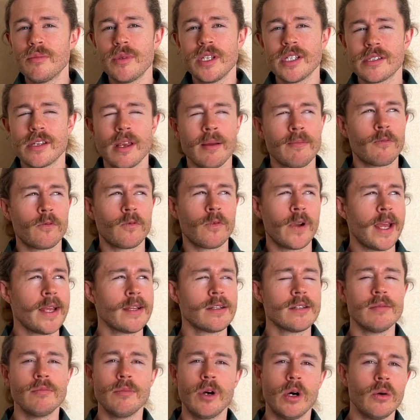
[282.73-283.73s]
me some
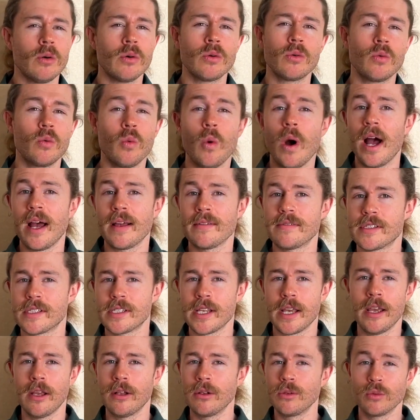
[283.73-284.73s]
random old wives'
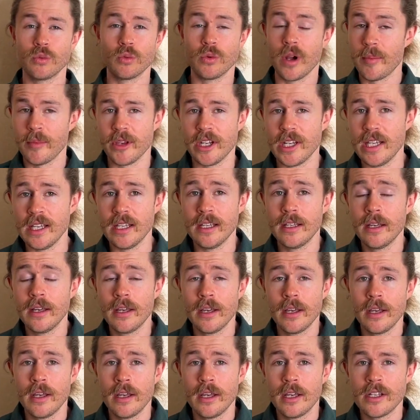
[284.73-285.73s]
tale remedy,
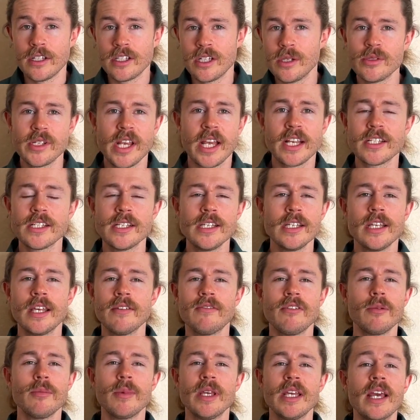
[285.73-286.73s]
she was actually
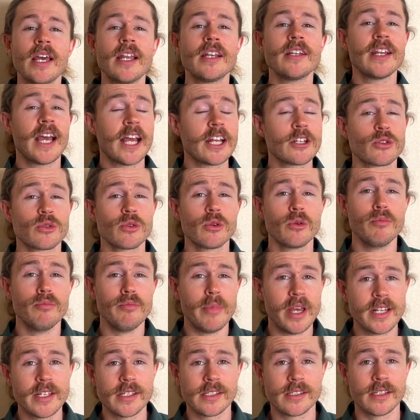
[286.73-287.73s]
giving me a natural
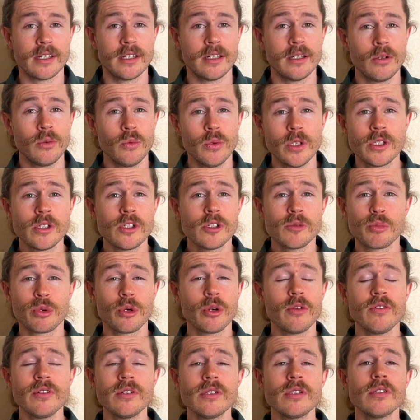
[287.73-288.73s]
medicine which has
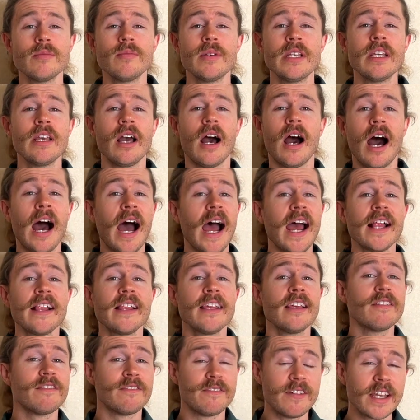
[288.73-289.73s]
proven to be
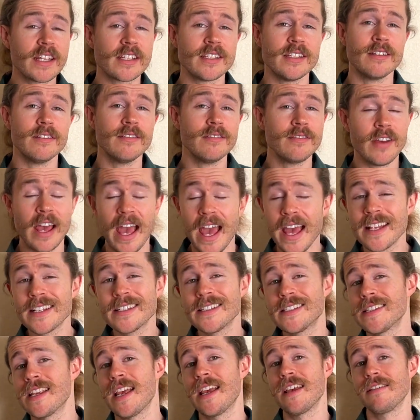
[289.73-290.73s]
highly effective and
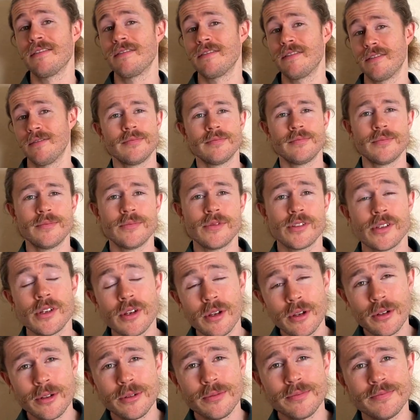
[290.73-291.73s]
safe.
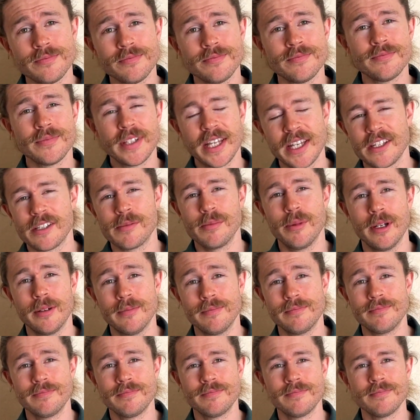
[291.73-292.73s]
So thanks
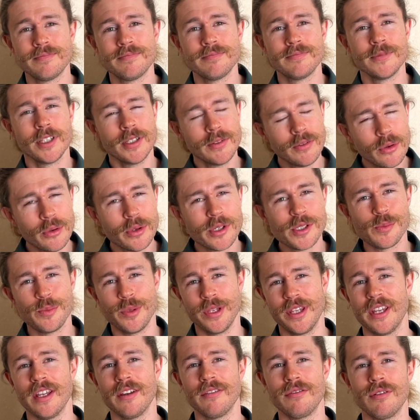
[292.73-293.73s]
mum, you've always
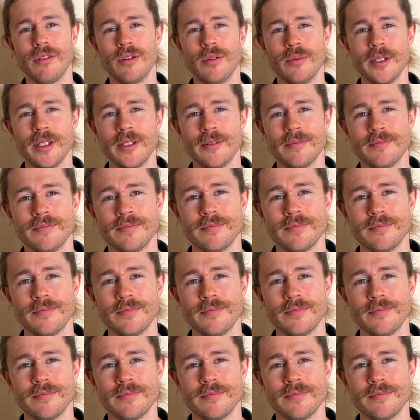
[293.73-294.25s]
been there for me.